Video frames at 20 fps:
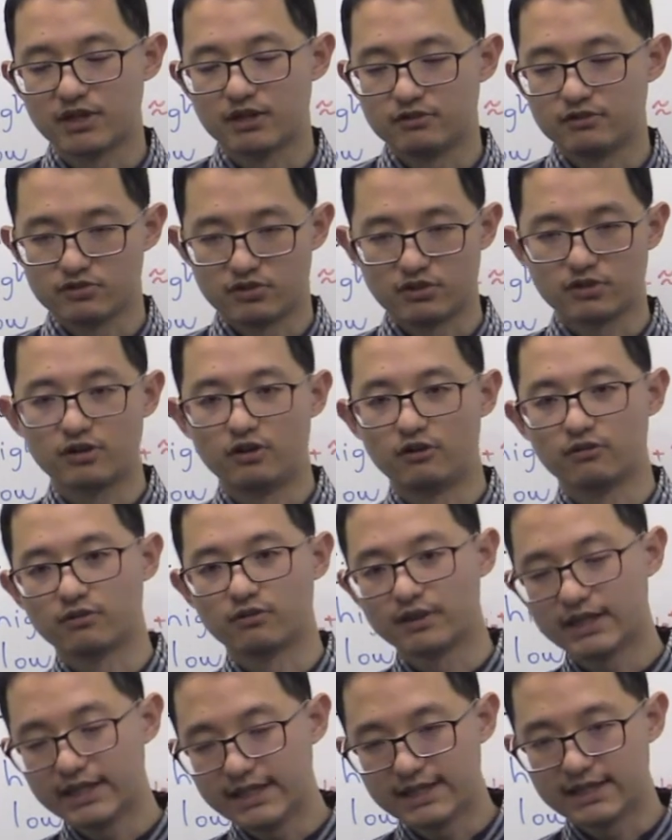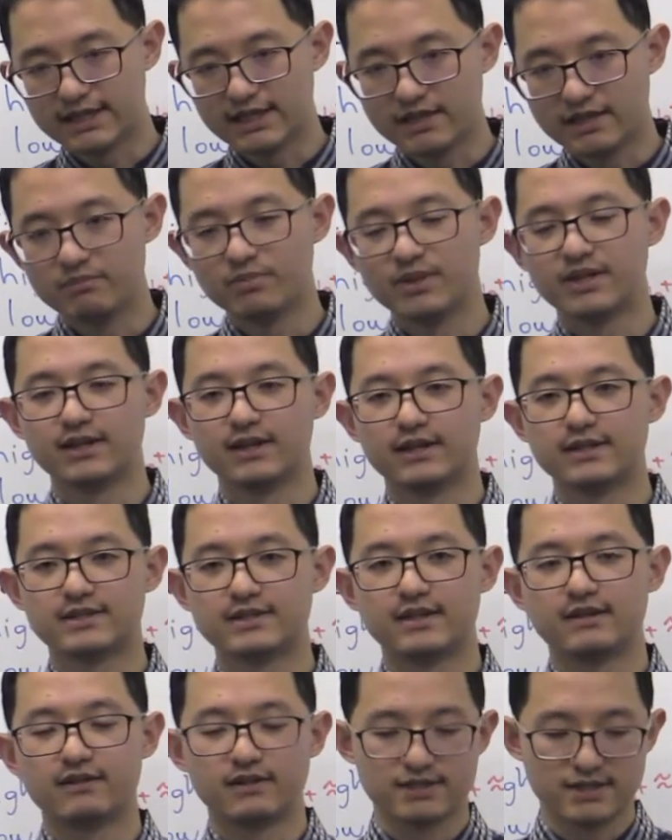channels are called leaky
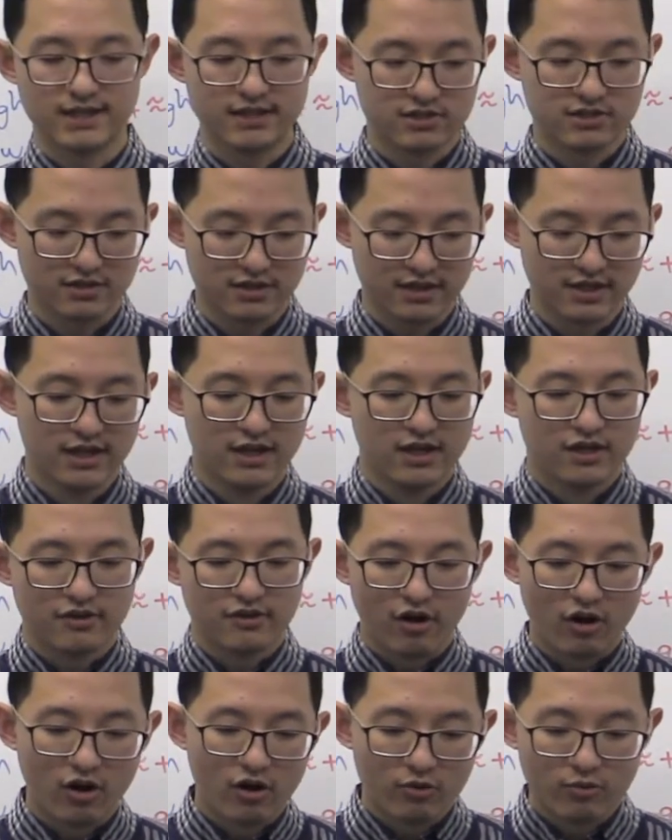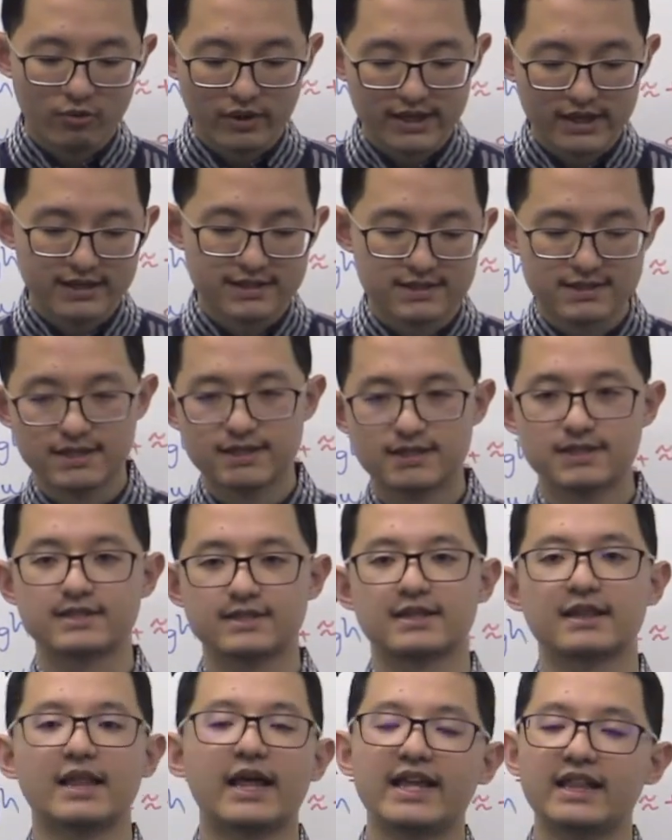because they're essentially always
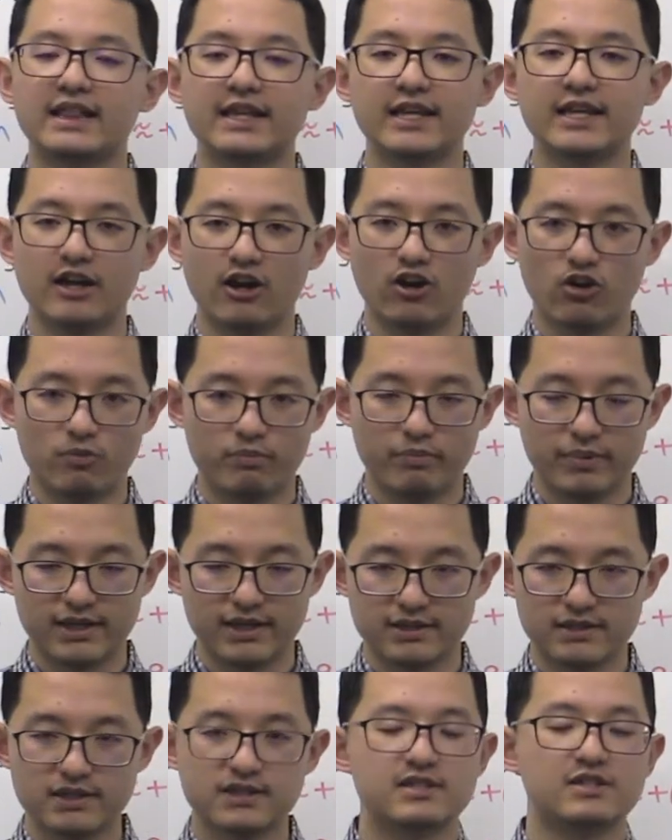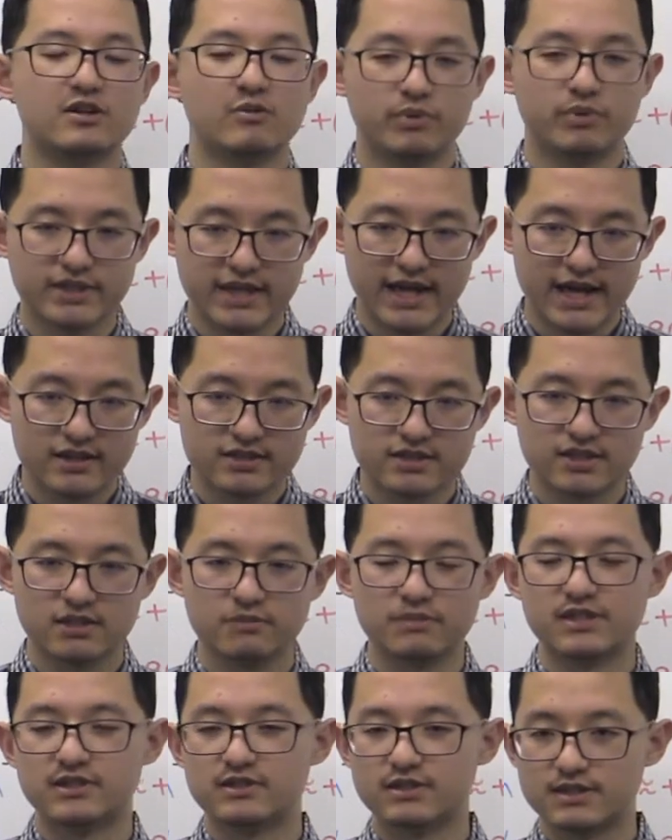slightly open. So
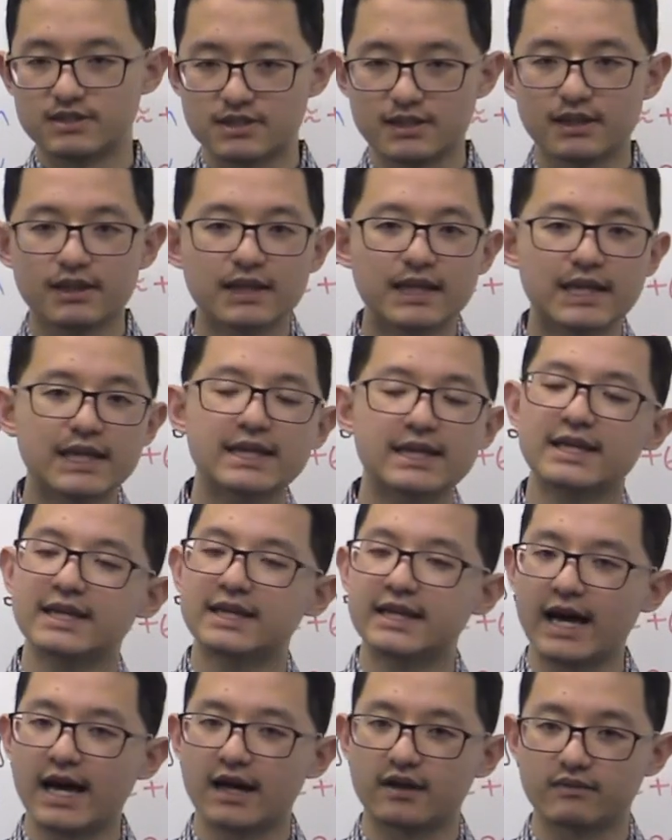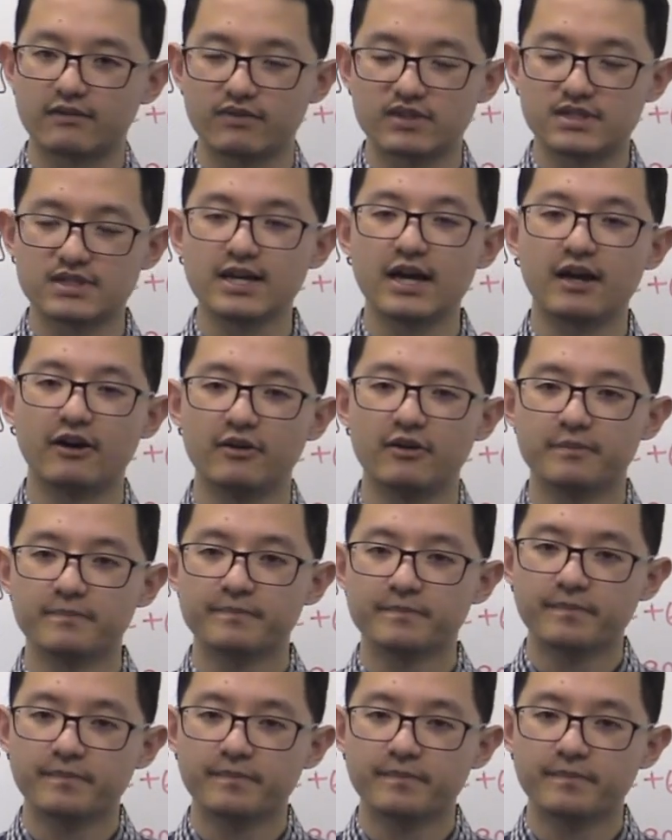potassium is just leaking out of the cell.